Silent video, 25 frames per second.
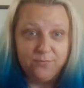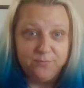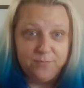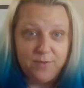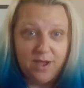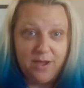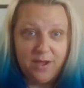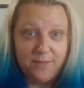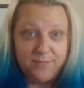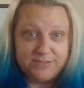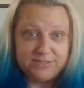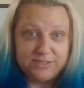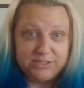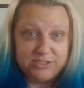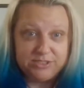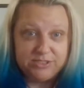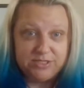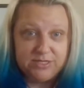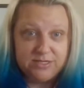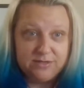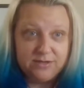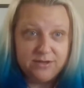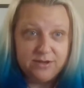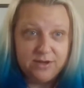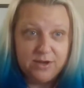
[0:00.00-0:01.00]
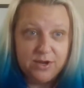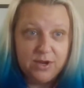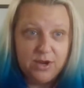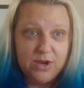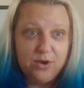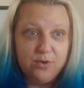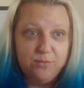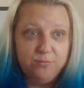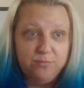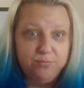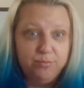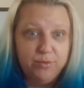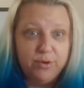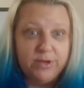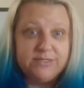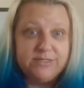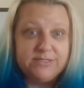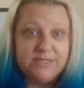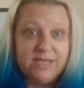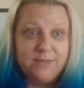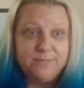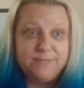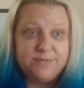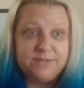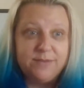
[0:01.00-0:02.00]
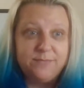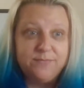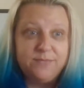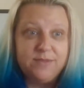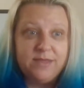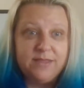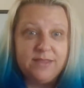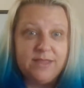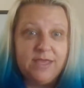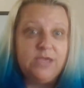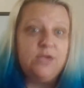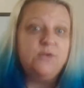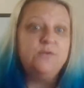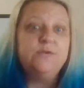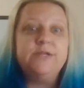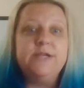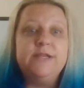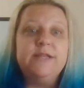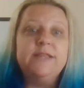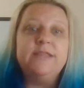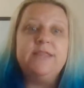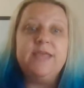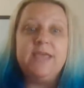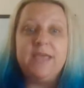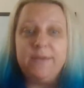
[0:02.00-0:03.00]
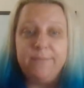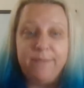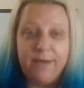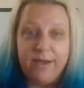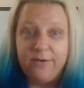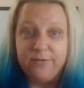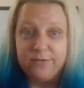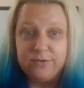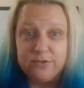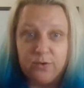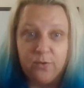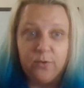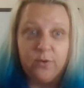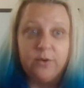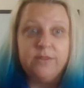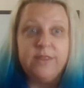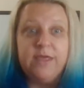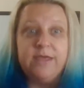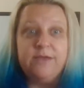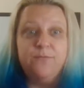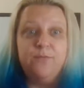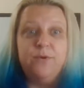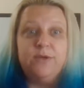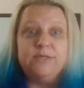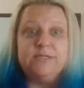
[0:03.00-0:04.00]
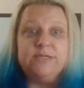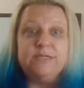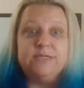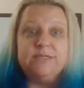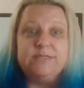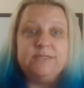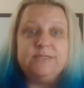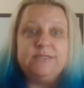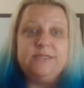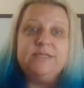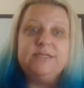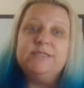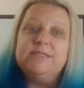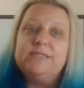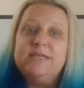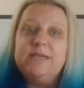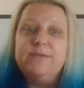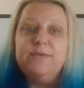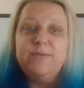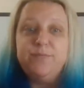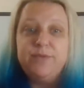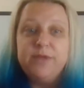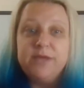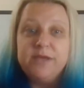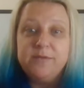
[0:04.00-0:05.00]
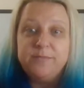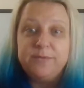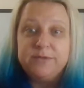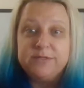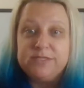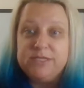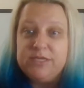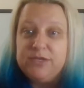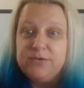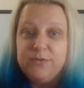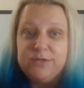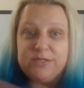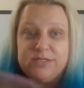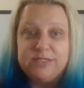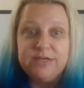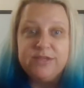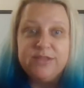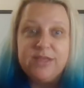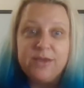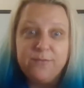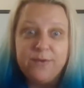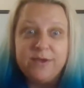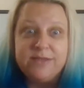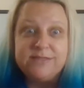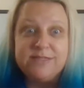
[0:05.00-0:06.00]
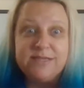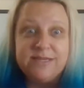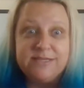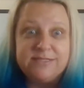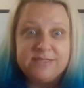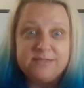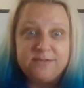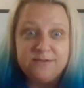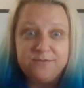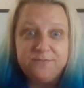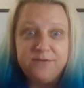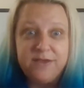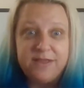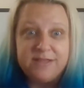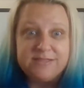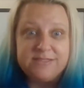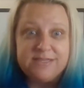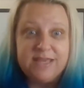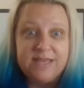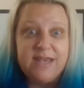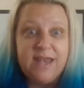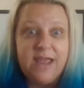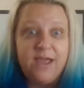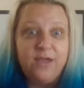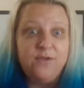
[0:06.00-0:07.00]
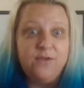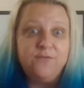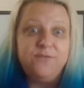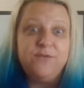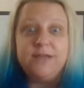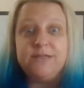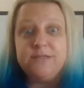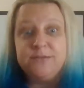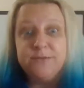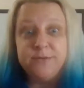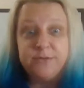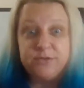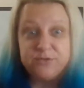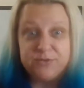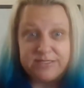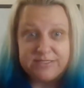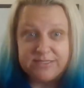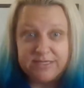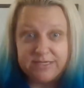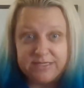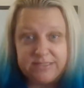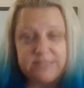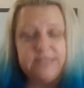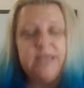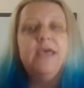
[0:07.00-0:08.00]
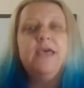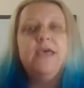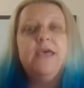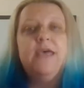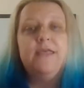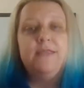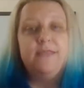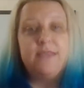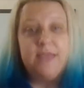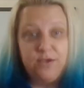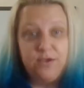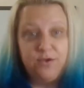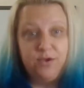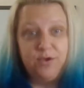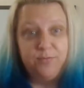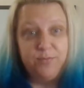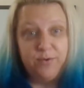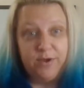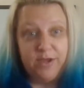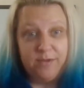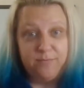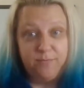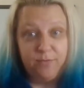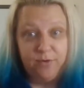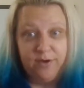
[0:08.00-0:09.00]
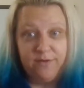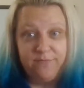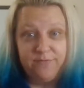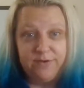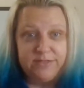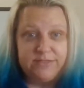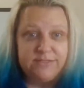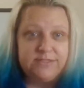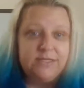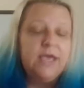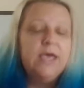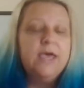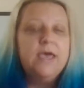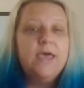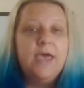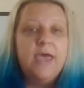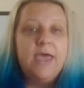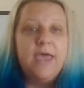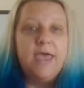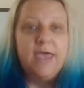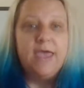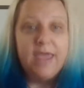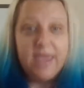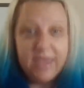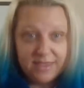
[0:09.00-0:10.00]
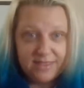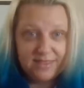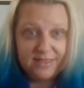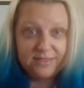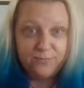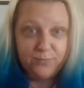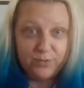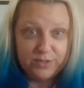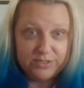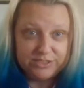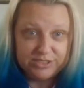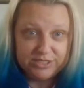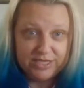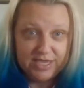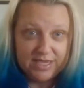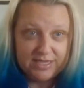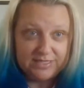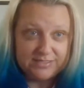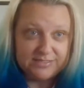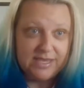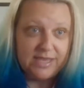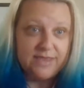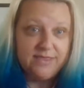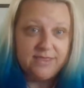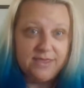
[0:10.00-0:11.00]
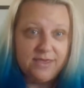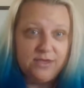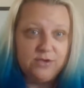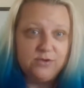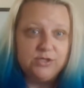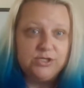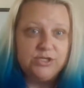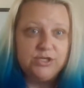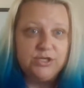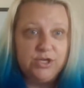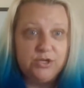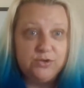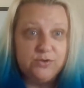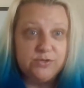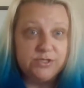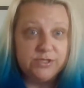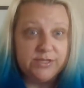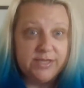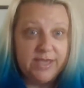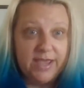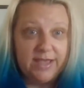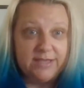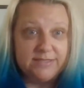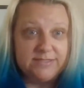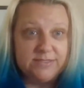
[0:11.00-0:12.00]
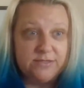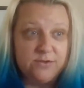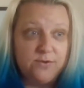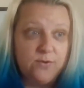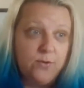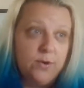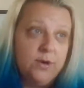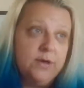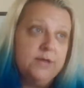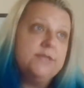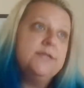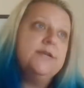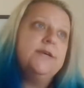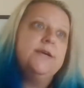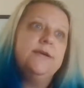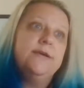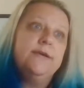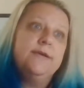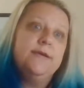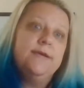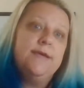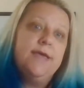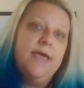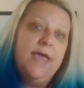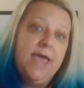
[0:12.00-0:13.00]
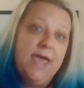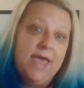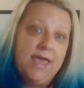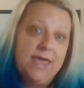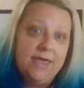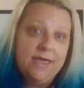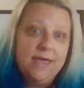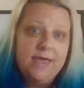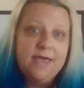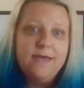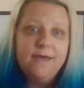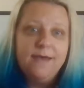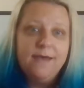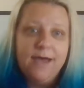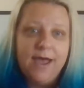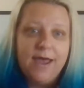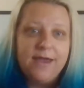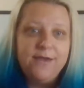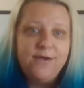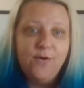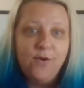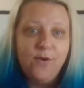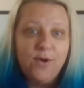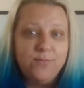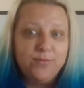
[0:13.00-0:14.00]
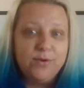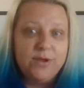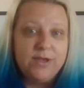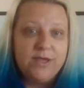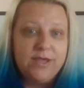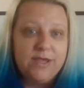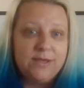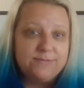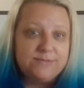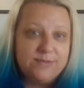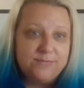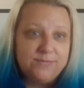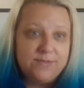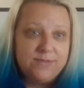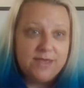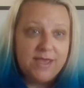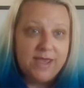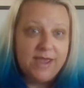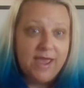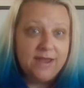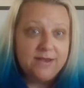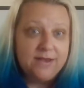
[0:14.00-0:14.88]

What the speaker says: opposition brings up something that you didn't think about or that didn't seem applicable to you until they raise it as a defense, and now you've got to address it. Then you could bring up more evidence, in which case I think you should usually ask the court, hey, I know I'm bringing up something I